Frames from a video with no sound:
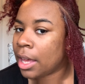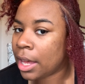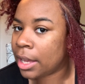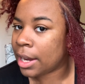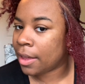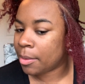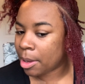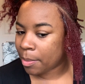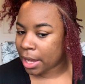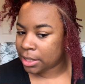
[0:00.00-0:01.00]
And now that my
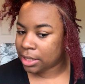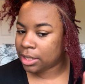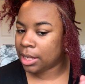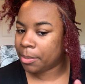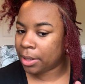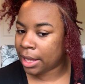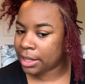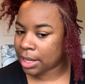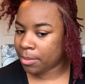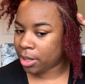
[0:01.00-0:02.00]
paste is in
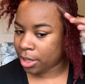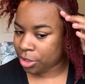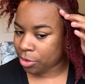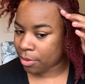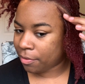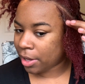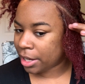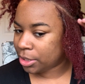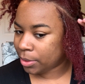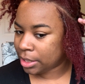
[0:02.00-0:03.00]
place, I'm going to do a flat
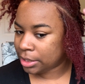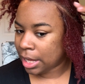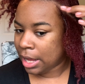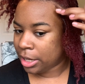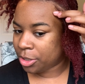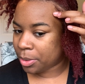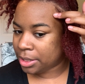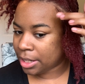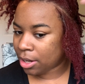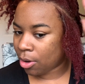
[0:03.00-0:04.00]
twist,
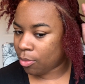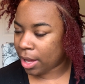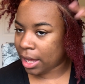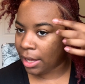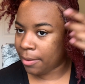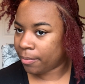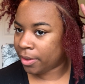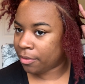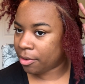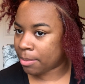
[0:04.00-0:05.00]
twisting away
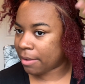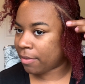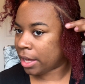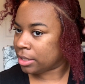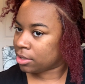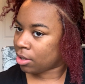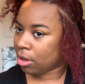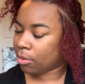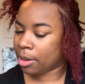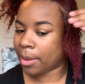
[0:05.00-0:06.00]
from my face all
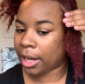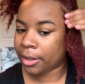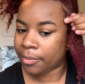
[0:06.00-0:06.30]
the way back.